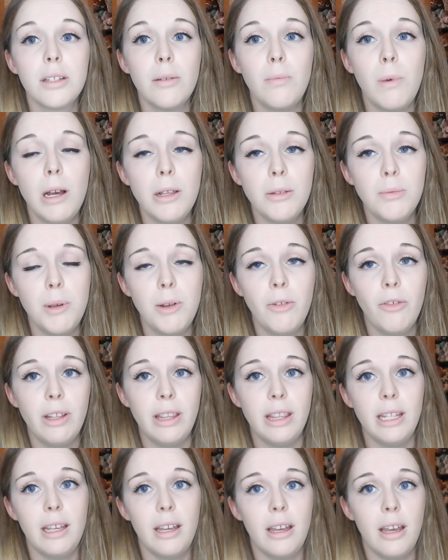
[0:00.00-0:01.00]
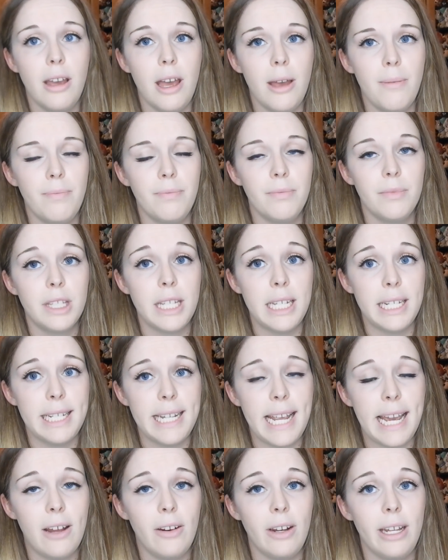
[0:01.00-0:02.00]
So whilst we were in the
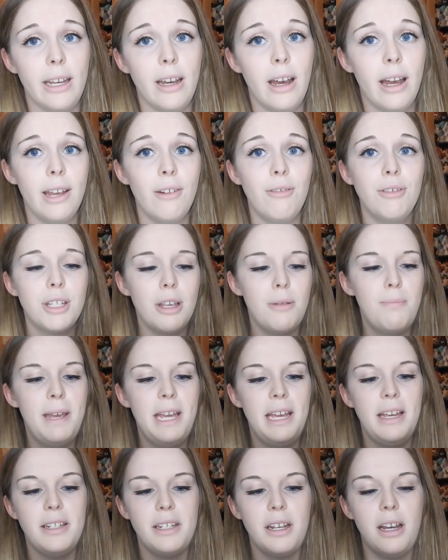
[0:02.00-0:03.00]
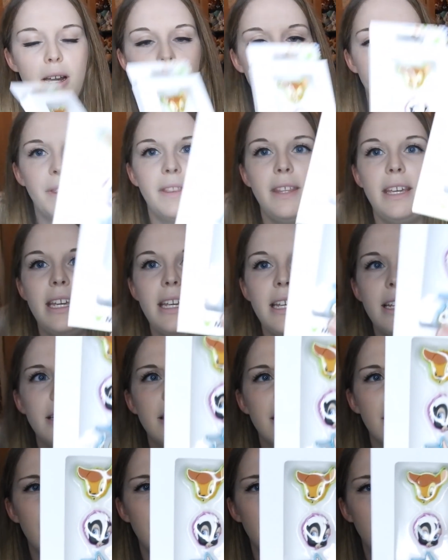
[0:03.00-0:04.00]
Disney outlet, I also picked up
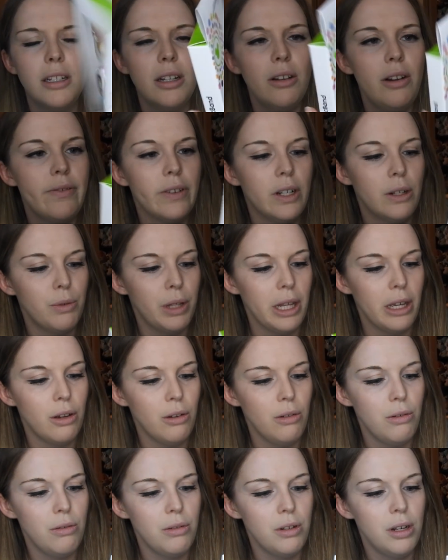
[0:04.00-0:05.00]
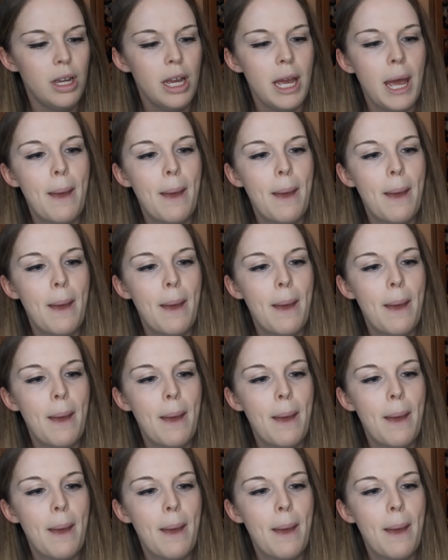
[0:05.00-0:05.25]
these, I don't even know what they're called,